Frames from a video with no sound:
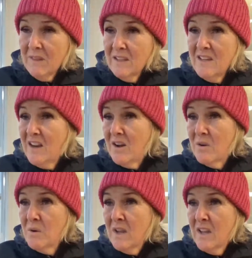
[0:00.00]

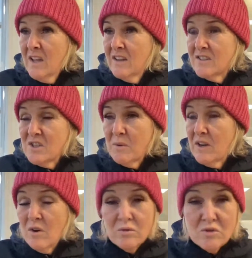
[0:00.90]
doing
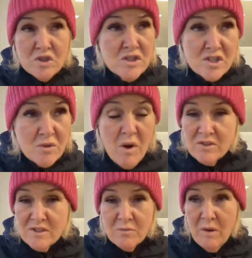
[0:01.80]
100
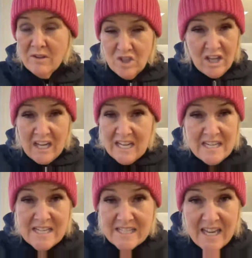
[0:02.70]
squats as you're cleaning
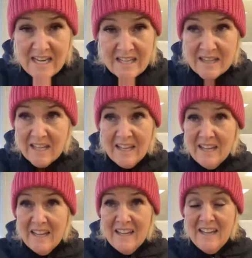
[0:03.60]
your teeth.
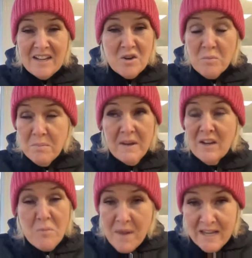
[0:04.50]
It
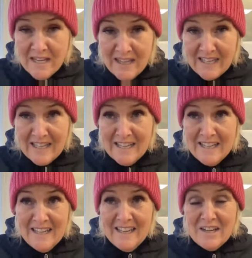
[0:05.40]
could be anything.
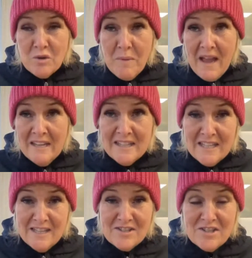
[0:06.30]
It could be
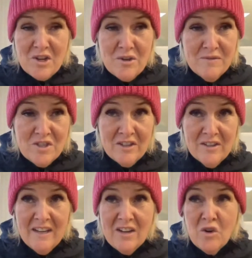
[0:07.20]
anything that serves you.
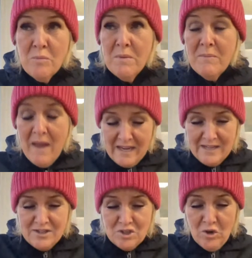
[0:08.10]
It could be
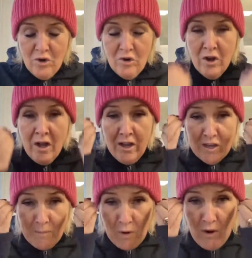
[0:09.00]
making sure
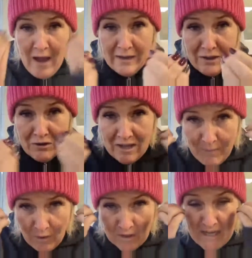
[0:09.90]
you put hand cream
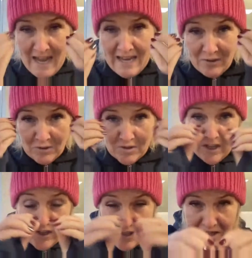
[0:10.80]
on your nails
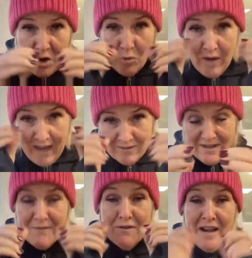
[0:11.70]
and your toenails
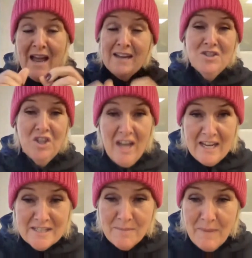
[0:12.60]
every night as you get
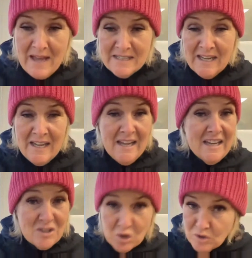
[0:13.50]
into bed.
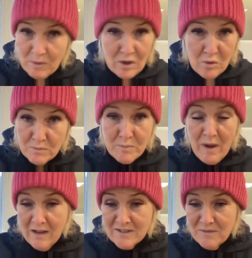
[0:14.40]
It just becomes
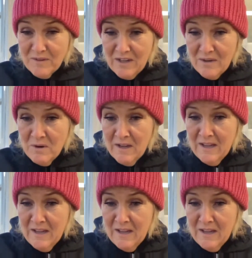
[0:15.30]
part of you,